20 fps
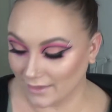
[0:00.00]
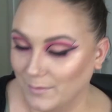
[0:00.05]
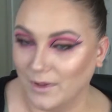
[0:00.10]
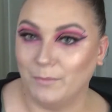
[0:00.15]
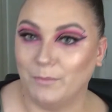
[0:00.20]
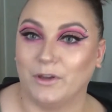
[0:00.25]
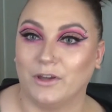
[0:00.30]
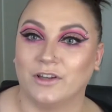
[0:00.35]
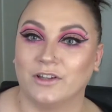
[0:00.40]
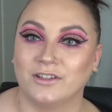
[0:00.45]

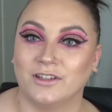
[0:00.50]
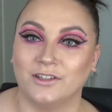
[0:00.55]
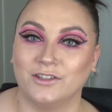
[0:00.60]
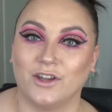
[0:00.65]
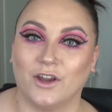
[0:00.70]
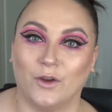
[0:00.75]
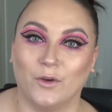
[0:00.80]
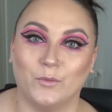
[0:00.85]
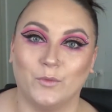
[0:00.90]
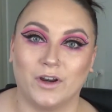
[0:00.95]
Because I
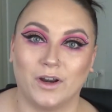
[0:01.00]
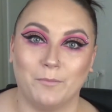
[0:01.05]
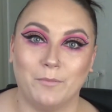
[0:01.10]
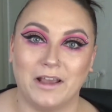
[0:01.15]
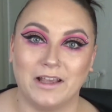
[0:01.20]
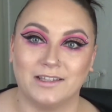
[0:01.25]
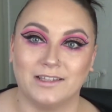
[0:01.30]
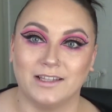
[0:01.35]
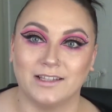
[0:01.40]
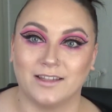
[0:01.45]
don't want to
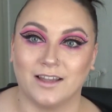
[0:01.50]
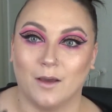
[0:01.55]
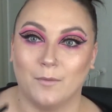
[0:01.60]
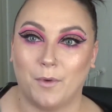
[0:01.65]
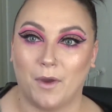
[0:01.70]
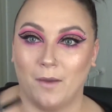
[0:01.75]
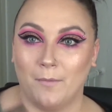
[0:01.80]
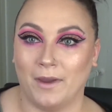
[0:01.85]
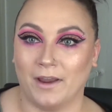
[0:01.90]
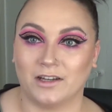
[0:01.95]
mess this up,
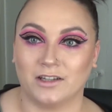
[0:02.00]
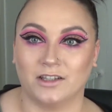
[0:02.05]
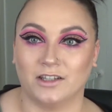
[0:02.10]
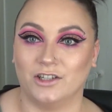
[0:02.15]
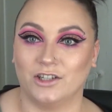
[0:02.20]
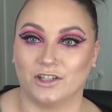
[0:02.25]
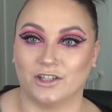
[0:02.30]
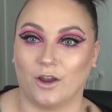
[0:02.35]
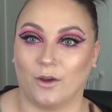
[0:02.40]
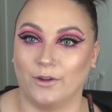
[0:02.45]
I'm actually
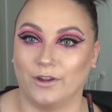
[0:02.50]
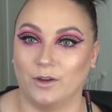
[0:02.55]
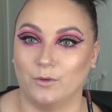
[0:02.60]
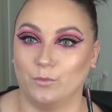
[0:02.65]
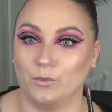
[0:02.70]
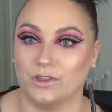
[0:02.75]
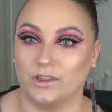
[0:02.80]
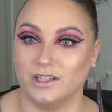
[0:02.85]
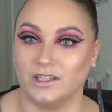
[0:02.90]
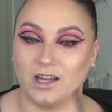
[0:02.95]
just going in
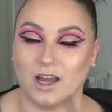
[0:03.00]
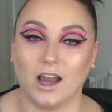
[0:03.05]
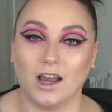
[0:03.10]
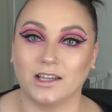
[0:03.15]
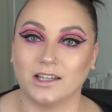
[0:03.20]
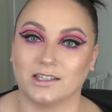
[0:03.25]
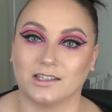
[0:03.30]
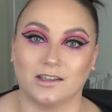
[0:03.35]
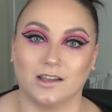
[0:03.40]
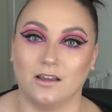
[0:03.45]
with the
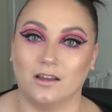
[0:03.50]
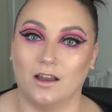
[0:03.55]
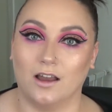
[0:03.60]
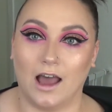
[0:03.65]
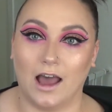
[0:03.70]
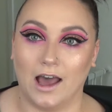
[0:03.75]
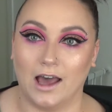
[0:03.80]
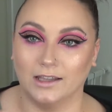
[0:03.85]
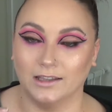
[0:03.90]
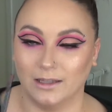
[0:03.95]
darkest
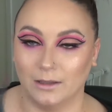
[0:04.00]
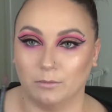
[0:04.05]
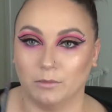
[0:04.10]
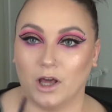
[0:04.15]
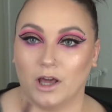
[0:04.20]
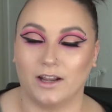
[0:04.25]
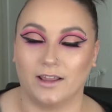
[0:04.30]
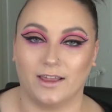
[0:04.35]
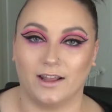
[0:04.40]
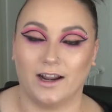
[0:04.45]
lip
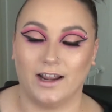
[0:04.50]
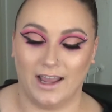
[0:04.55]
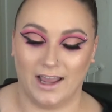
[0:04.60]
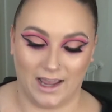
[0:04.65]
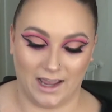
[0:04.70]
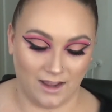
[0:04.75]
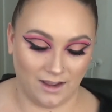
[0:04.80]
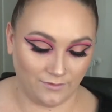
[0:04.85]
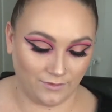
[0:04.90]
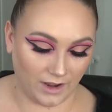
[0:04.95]
liner that I
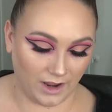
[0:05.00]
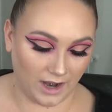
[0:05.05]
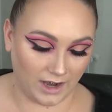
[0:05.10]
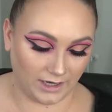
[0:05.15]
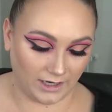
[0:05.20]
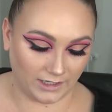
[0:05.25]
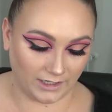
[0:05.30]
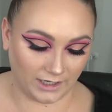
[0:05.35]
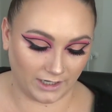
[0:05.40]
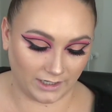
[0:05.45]
have, and
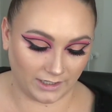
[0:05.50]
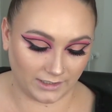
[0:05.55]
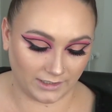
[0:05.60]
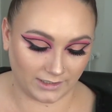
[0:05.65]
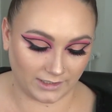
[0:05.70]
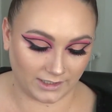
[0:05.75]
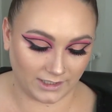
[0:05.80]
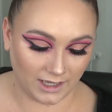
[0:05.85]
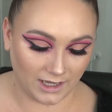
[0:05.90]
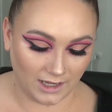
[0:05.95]
it
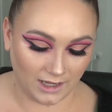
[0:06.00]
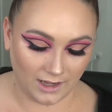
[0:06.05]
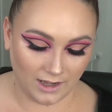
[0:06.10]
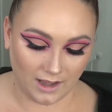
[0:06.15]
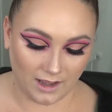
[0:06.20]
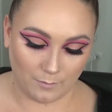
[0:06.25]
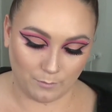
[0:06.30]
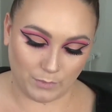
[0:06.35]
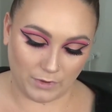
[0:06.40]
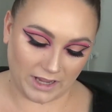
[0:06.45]
is
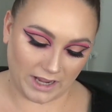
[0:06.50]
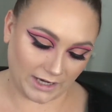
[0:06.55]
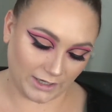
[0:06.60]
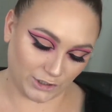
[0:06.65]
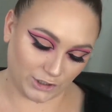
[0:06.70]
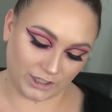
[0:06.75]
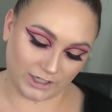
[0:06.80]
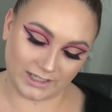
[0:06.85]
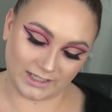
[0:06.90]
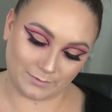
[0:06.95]

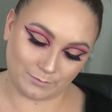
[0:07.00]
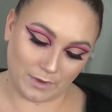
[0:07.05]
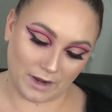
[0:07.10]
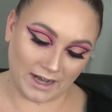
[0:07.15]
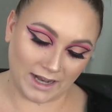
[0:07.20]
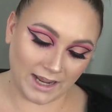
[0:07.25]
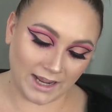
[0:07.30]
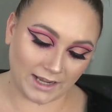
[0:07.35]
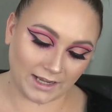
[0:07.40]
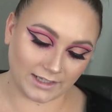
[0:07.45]
BH
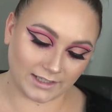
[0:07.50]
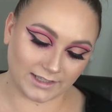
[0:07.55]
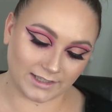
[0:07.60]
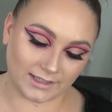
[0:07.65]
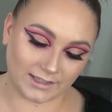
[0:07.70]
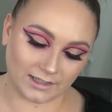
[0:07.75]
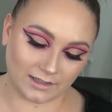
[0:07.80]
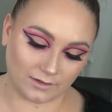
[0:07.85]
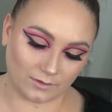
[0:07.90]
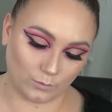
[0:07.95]

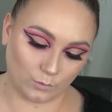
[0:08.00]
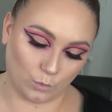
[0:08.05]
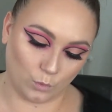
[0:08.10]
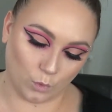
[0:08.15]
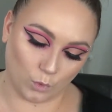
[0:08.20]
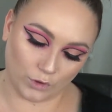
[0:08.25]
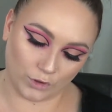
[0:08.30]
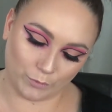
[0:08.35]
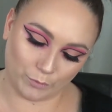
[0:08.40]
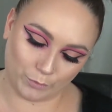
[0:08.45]
Cosmetics
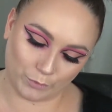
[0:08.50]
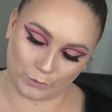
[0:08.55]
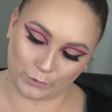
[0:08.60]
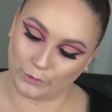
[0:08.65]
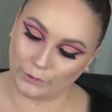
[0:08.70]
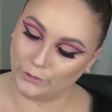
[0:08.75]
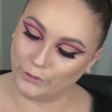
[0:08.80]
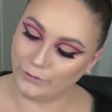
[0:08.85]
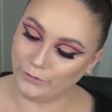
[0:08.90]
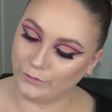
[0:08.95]

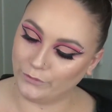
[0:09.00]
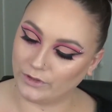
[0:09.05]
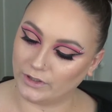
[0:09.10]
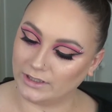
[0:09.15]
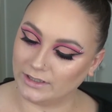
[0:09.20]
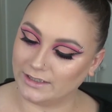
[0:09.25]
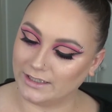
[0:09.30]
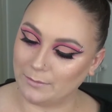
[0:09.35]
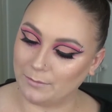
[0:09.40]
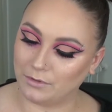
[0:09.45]
Waterproof
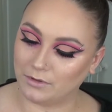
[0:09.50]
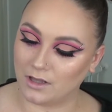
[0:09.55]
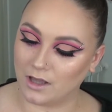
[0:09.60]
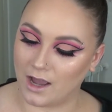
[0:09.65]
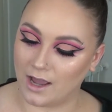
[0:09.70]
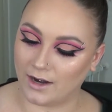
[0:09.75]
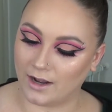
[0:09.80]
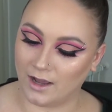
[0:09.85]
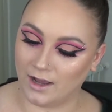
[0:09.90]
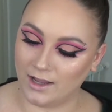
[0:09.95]
Lip
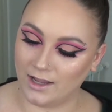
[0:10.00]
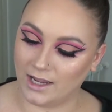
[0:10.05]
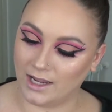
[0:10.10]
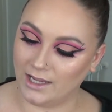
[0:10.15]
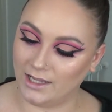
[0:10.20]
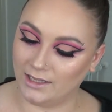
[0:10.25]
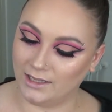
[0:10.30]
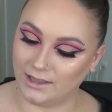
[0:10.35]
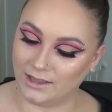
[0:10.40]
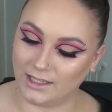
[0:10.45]
Liner
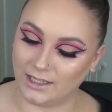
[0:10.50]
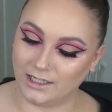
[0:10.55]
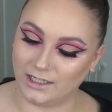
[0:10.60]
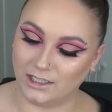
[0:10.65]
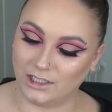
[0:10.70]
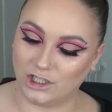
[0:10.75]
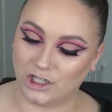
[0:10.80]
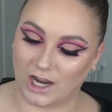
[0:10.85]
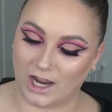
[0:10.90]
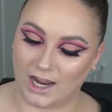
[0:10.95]
in the
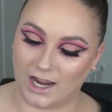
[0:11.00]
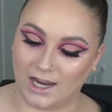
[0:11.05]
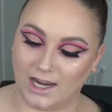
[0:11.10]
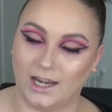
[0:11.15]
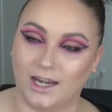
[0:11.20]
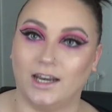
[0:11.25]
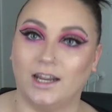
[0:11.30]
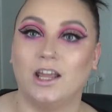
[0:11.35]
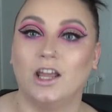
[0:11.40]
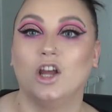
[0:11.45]
shade